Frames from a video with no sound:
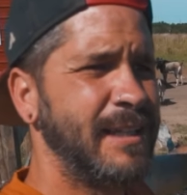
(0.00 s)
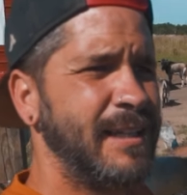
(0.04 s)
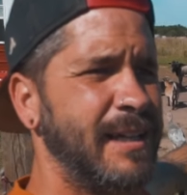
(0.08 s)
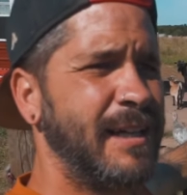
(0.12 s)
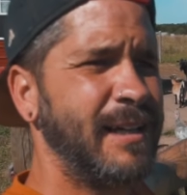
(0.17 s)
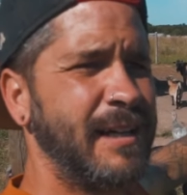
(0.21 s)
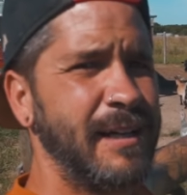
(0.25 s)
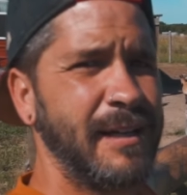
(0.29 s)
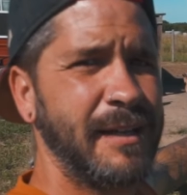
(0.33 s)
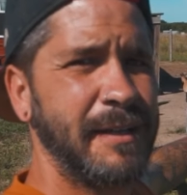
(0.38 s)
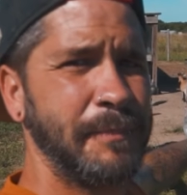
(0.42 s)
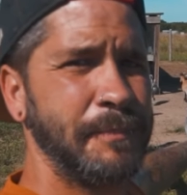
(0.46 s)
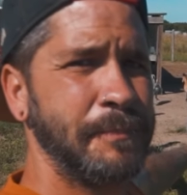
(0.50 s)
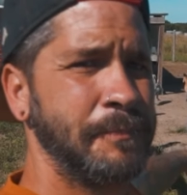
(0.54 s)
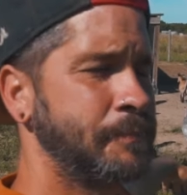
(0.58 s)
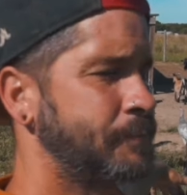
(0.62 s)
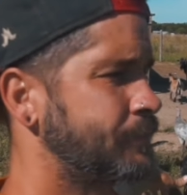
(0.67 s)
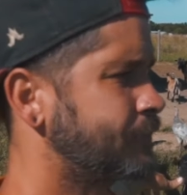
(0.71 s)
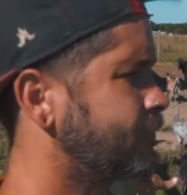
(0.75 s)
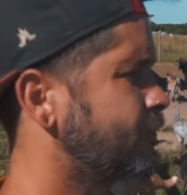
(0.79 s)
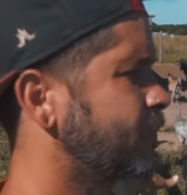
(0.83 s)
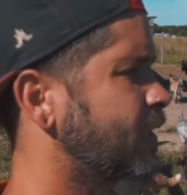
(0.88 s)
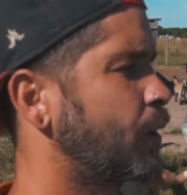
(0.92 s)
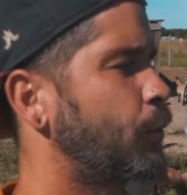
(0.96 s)
Um,
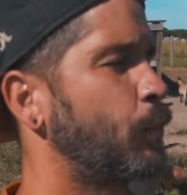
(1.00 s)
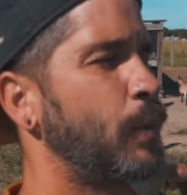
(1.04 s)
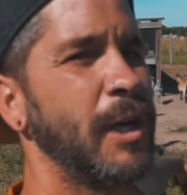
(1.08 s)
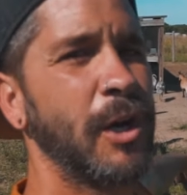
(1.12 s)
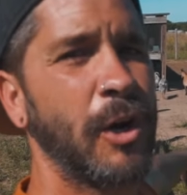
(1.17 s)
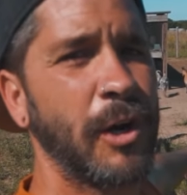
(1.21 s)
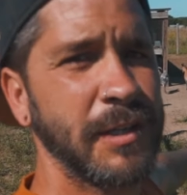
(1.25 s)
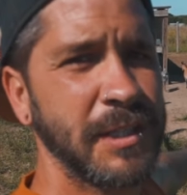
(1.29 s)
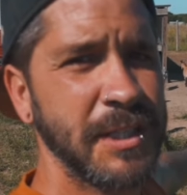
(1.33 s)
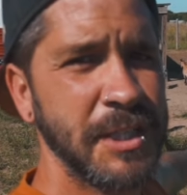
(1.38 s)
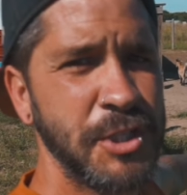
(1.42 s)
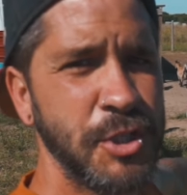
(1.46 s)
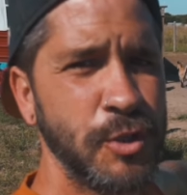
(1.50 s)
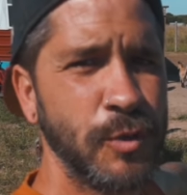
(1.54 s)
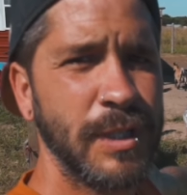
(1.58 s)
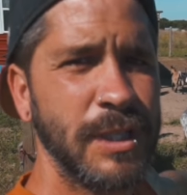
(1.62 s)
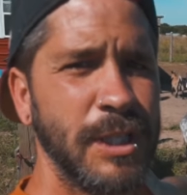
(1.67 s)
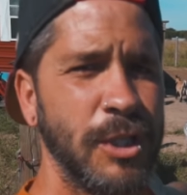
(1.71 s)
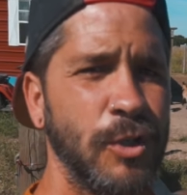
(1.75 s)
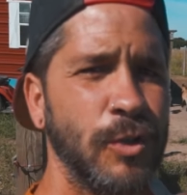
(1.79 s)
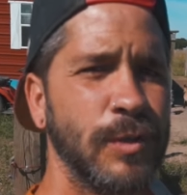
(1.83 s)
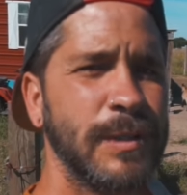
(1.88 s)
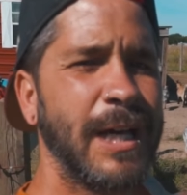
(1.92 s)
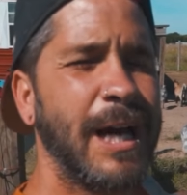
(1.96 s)
we are going to do a
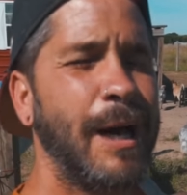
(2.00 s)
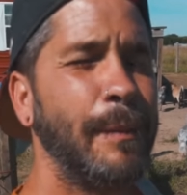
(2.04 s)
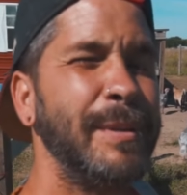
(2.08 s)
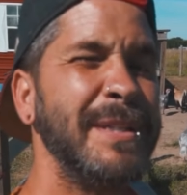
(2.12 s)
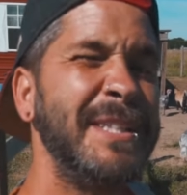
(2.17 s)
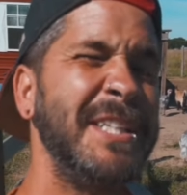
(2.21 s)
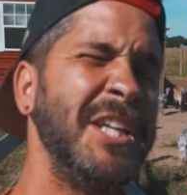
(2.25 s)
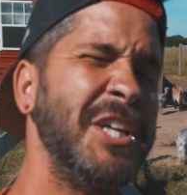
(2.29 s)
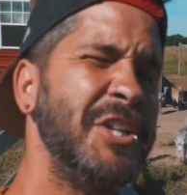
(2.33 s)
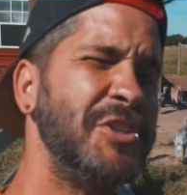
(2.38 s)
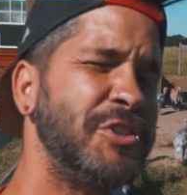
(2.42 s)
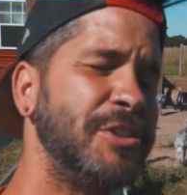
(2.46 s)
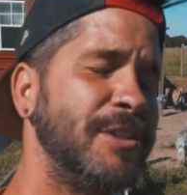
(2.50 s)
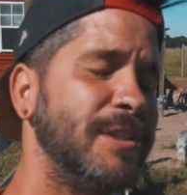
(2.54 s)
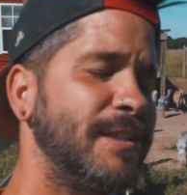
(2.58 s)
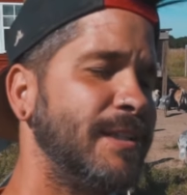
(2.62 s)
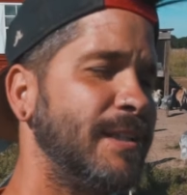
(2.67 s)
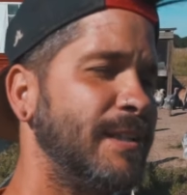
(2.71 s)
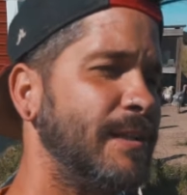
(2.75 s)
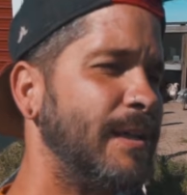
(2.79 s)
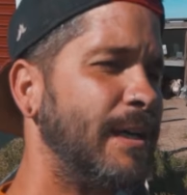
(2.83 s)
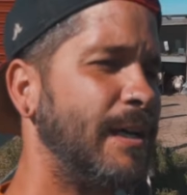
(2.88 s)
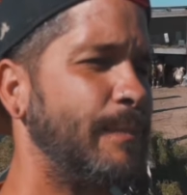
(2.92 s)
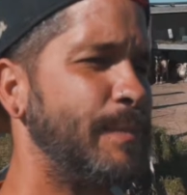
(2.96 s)
little
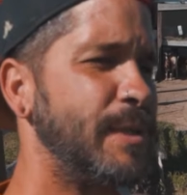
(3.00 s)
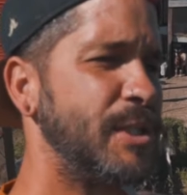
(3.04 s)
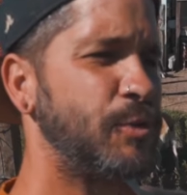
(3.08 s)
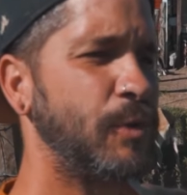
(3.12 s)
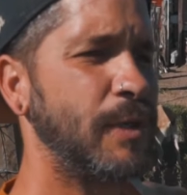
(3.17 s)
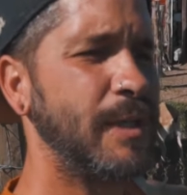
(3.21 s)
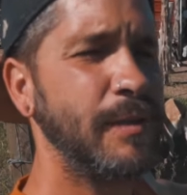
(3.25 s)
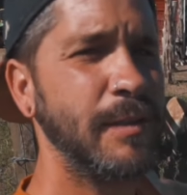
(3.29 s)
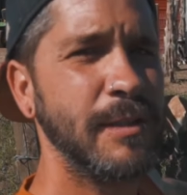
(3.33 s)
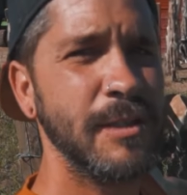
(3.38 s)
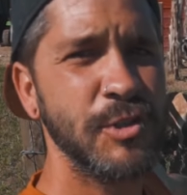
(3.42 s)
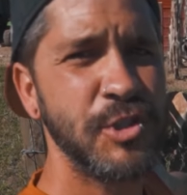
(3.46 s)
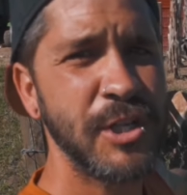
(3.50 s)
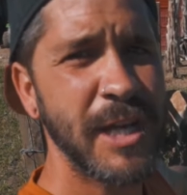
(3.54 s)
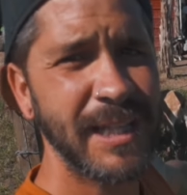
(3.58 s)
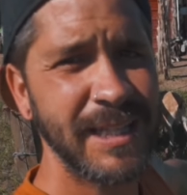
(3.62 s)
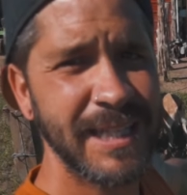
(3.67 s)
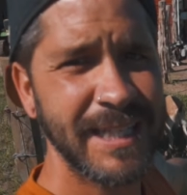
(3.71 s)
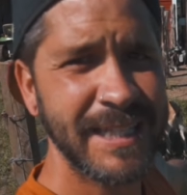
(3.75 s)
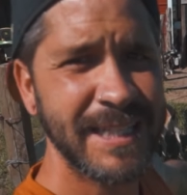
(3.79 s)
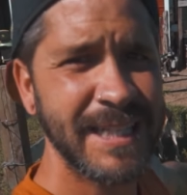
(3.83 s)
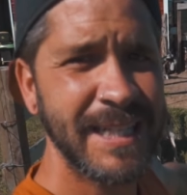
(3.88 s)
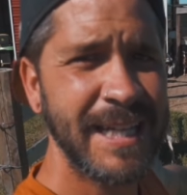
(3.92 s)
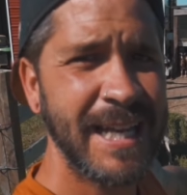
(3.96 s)
competition uh, between
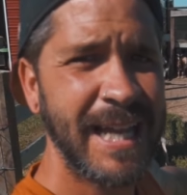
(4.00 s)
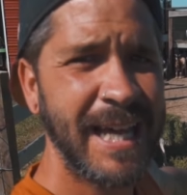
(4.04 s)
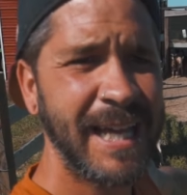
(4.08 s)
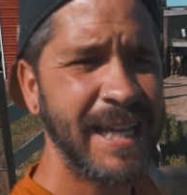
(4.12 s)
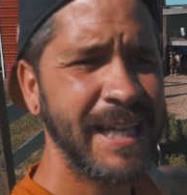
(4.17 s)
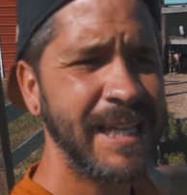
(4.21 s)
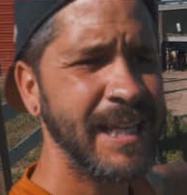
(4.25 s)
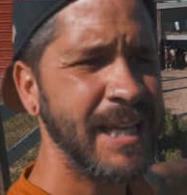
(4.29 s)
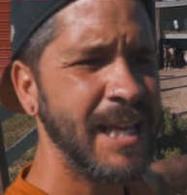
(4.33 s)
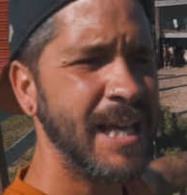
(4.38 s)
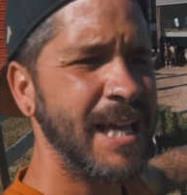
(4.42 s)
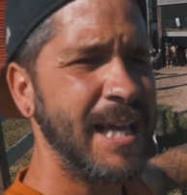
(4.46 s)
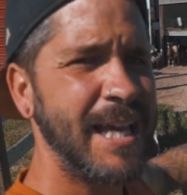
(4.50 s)
Jaylena and I.